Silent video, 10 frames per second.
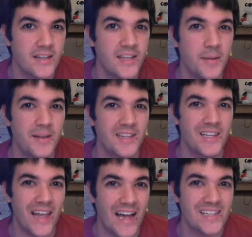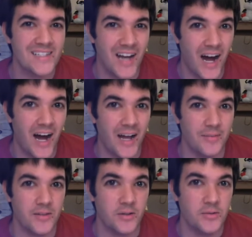Think about the last
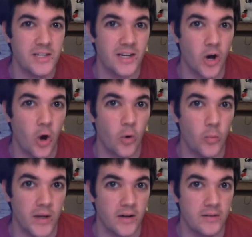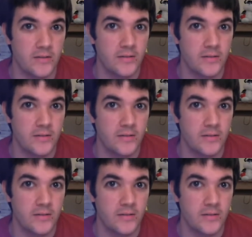time that you did a cartwheel